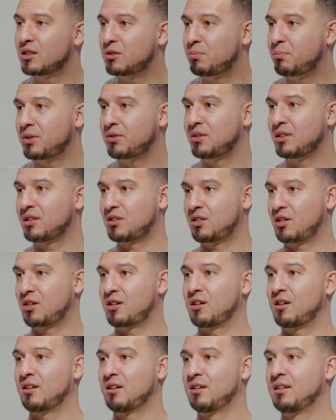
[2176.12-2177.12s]
experience
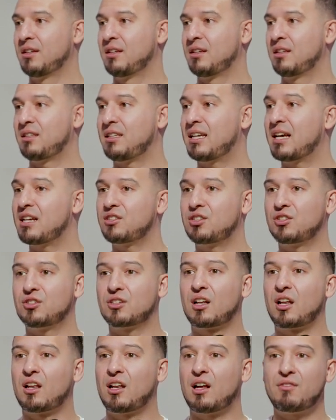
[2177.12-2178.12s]
hurt. Yes, you're
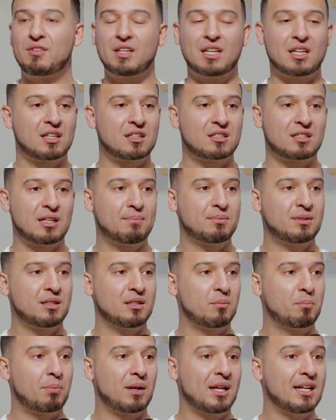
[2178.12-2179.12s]
in a loving and
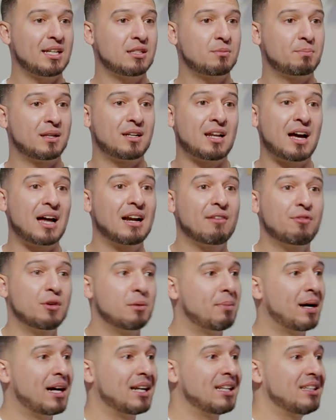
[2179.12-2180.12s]
accepting place, but not
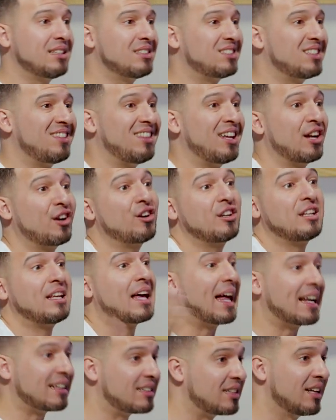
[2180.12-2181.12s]
everybody is there
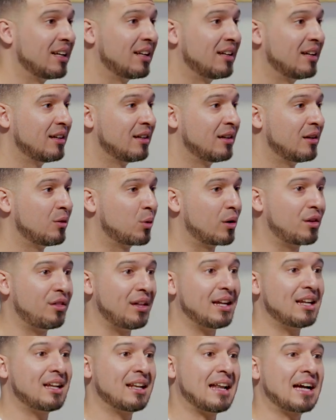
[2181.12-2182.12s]
yet where
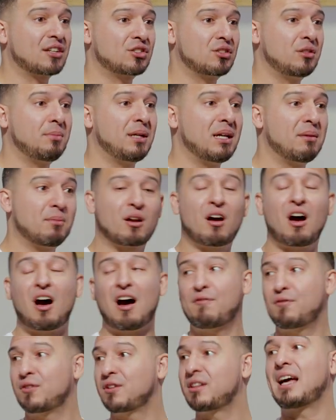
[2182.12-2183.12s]
they can actually be able to
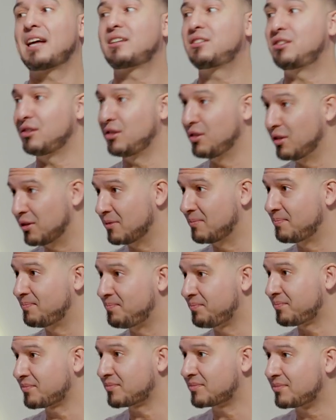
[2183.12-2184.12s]
offer that to you.
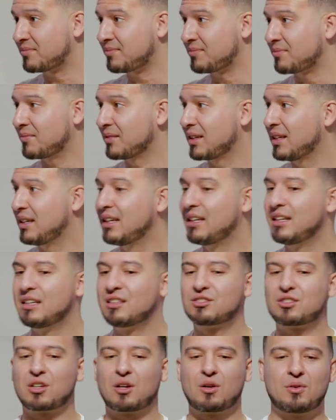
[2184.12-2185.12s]

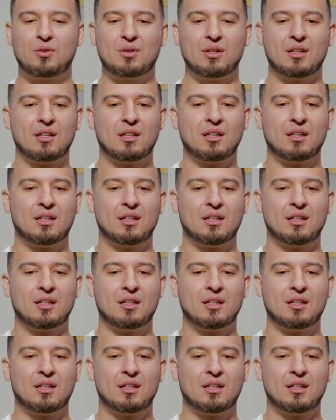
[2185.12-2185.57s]
So